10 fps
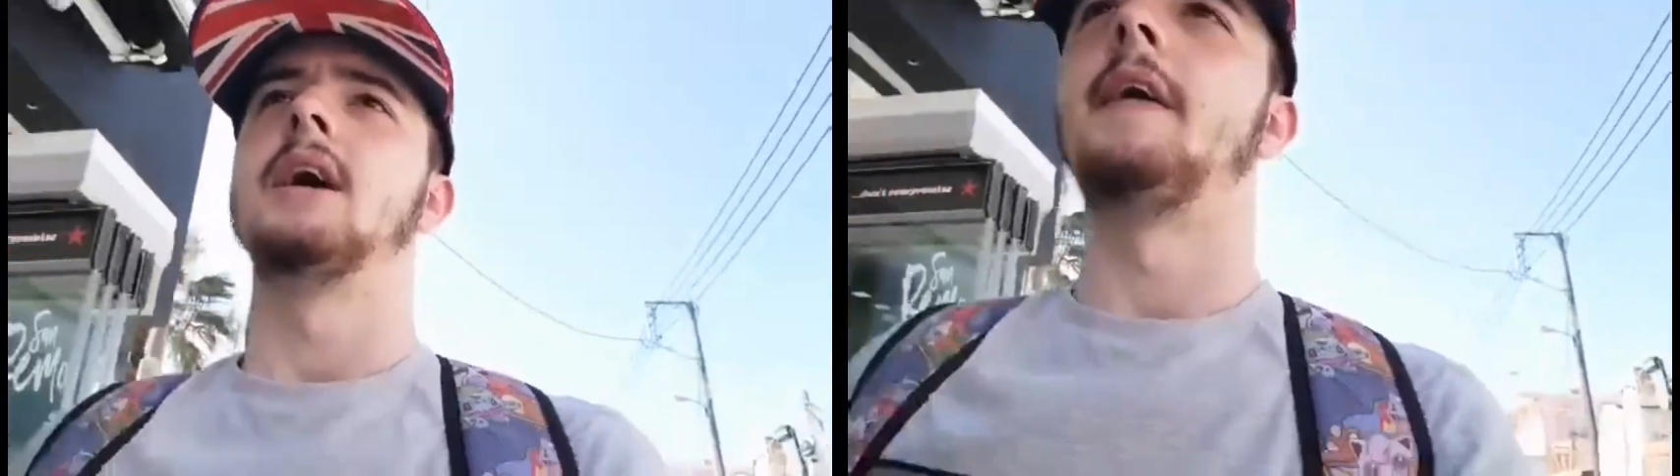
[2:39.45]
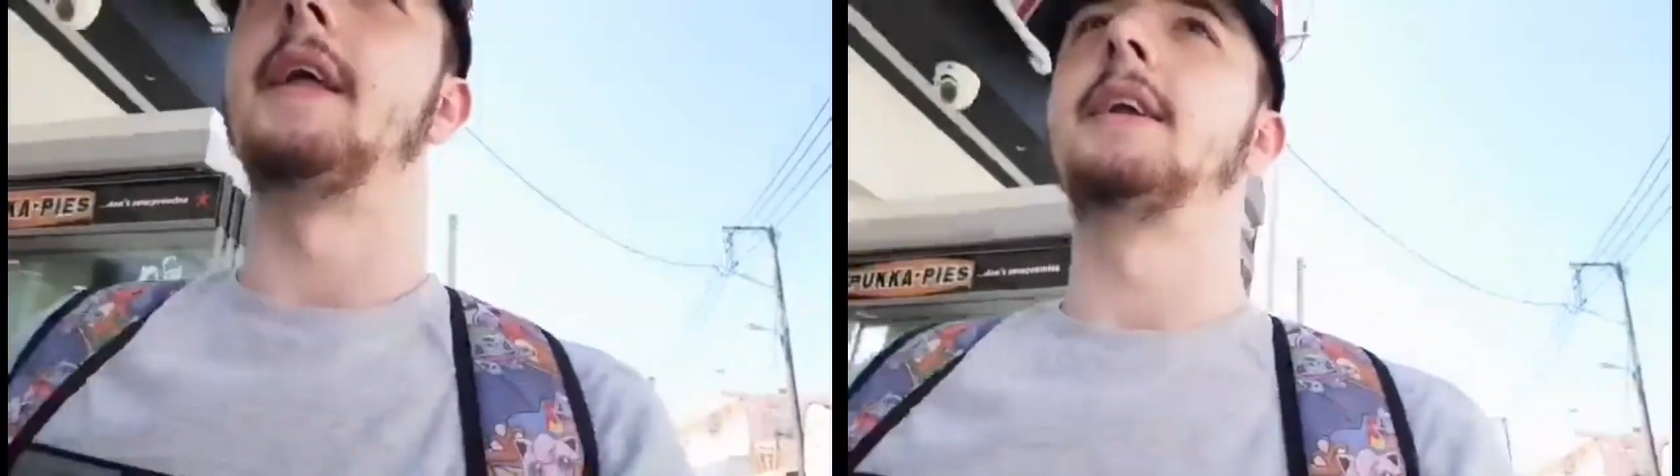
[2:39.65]

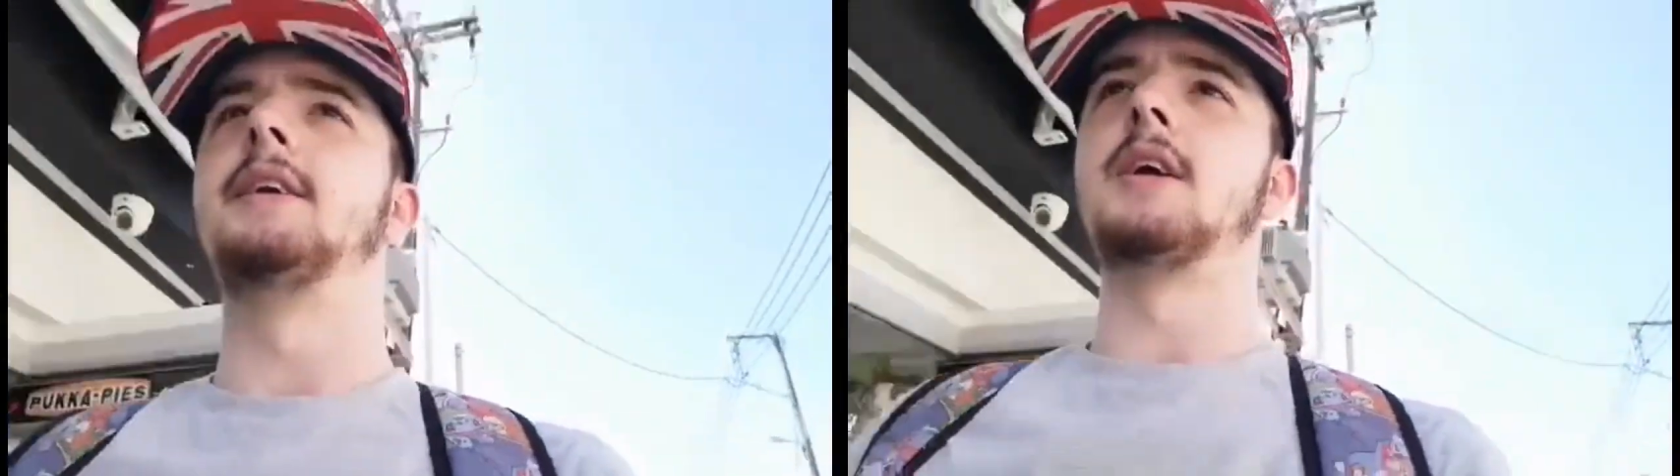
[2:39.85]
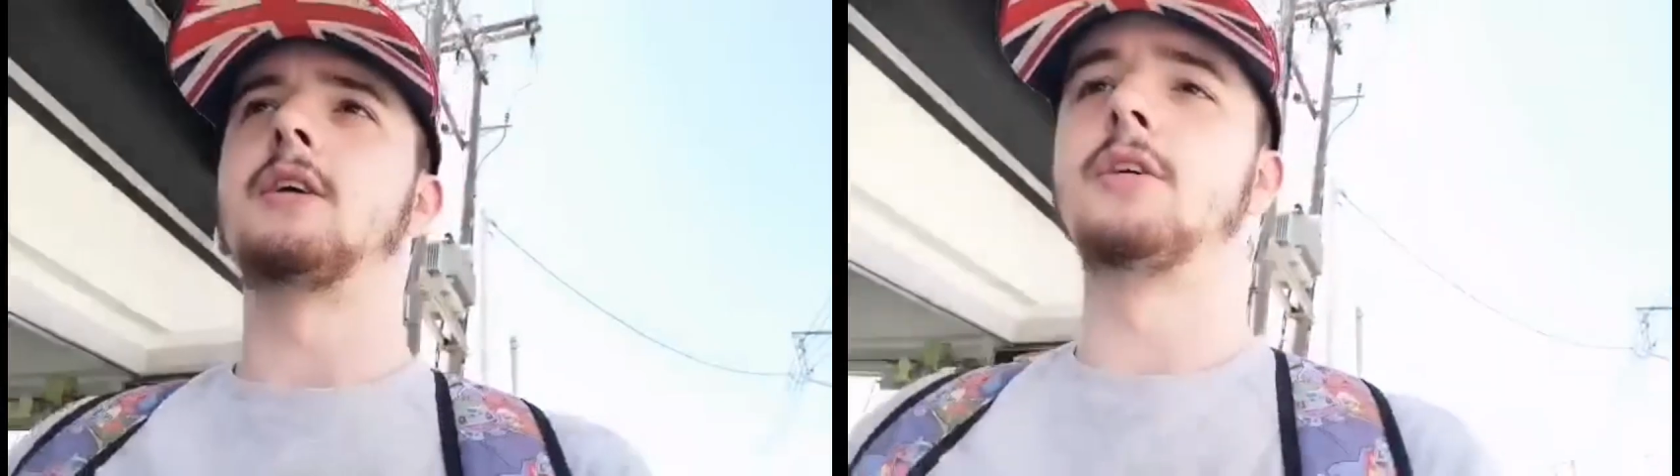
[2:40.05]
And then, you
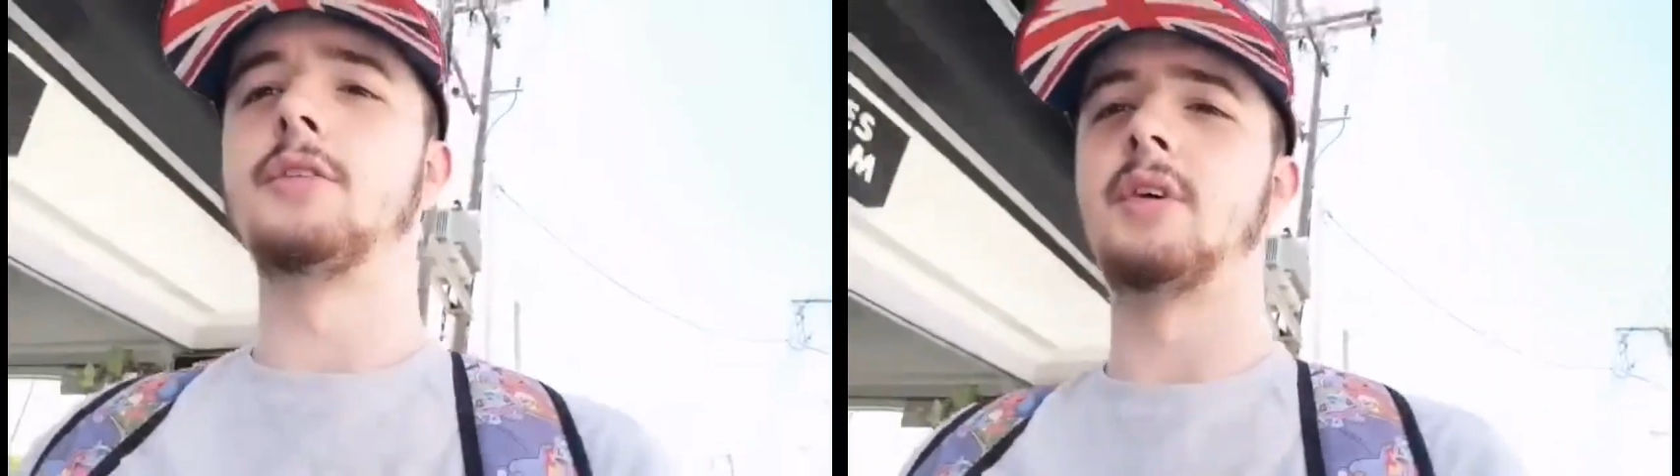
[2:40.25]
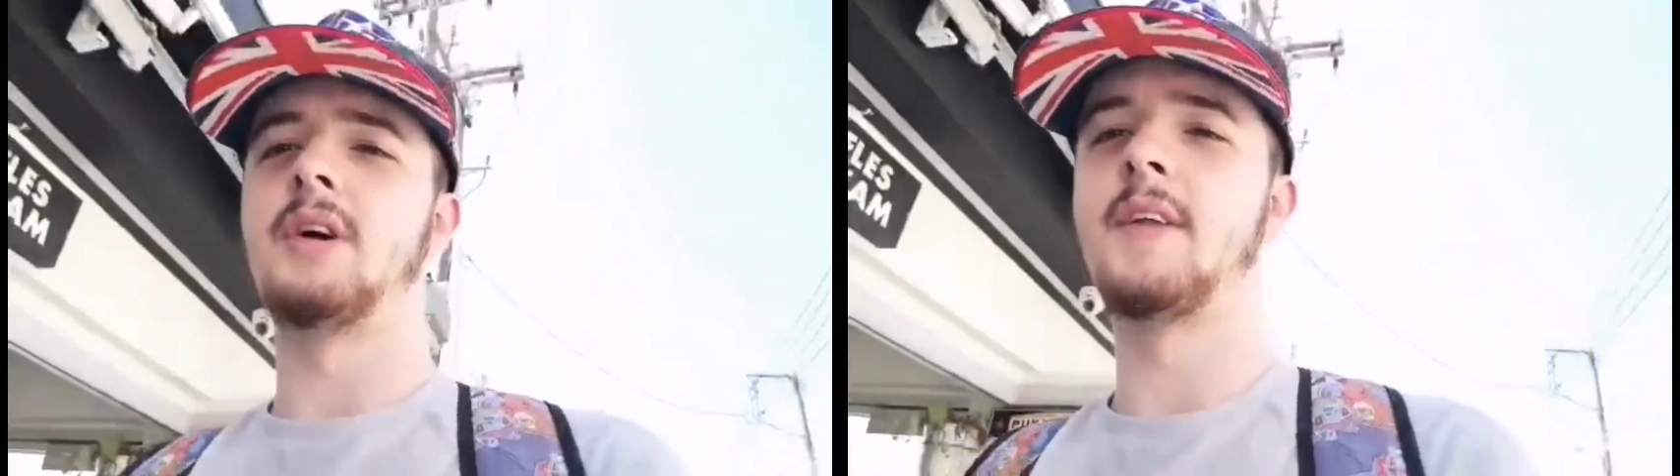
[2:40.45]
know,
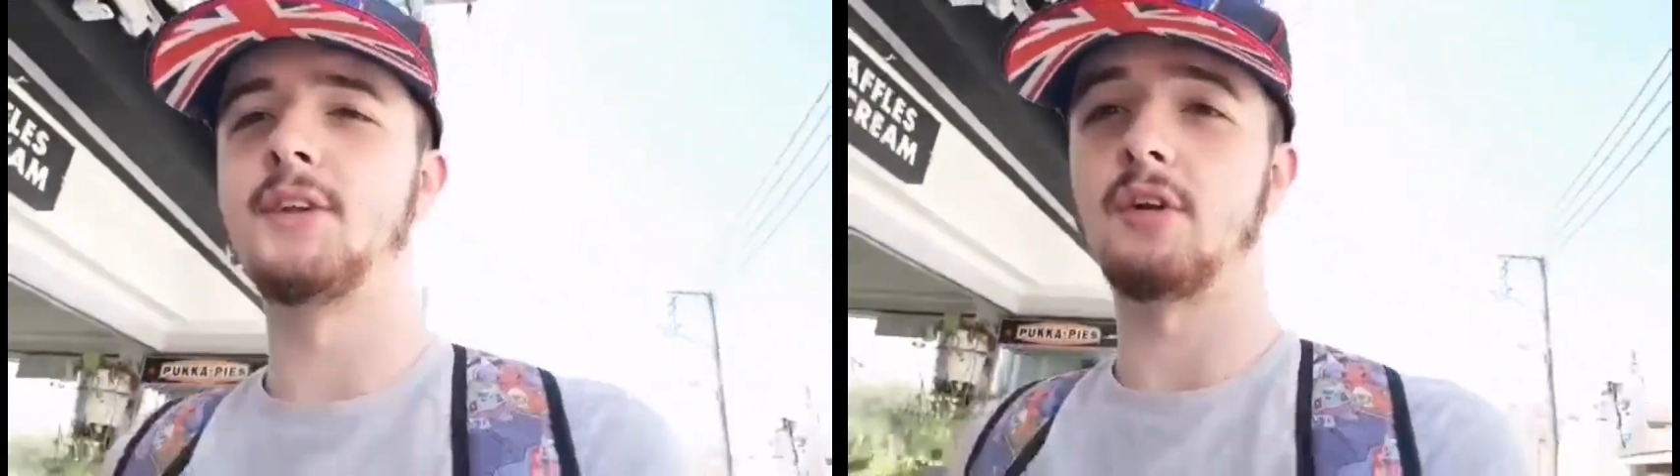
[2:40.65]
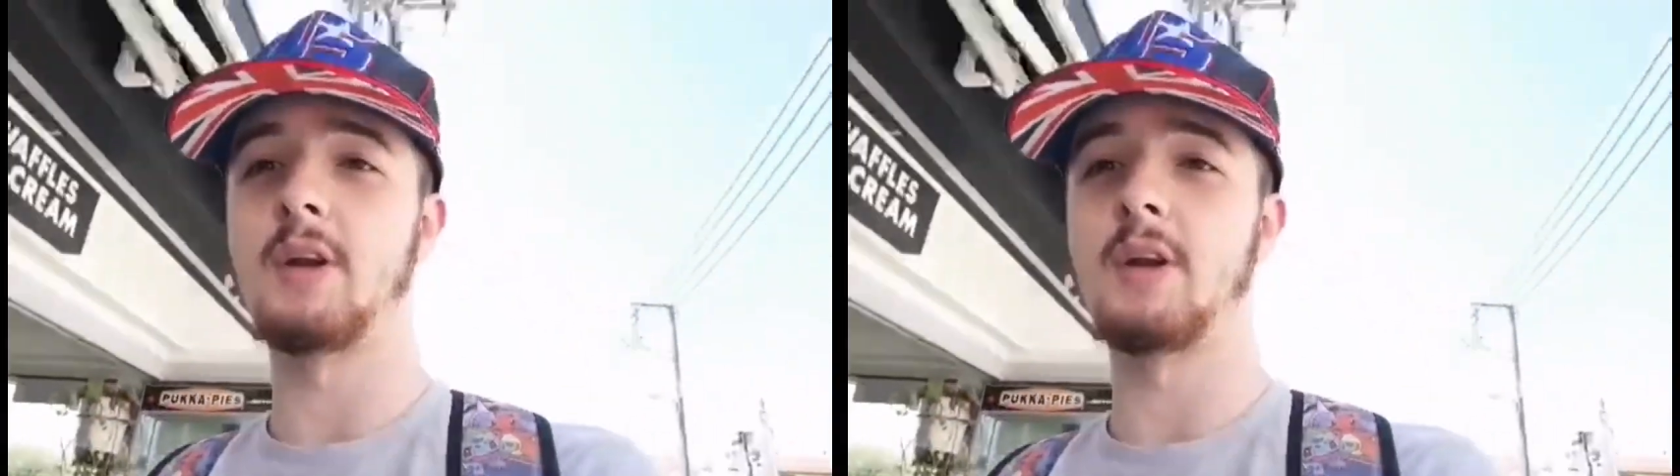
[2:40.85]
because there's not